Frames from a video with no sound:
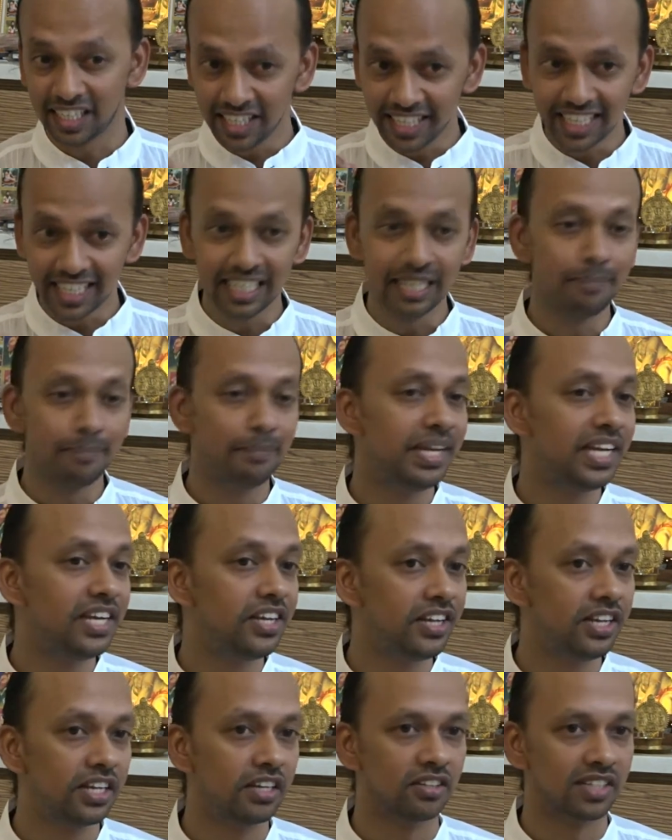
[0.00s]
clearly mean
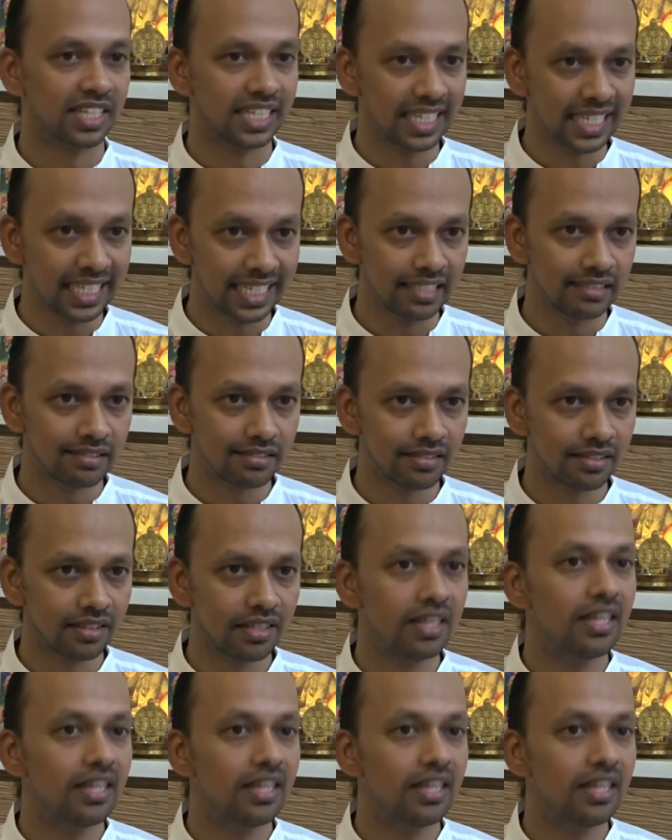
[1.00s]
here is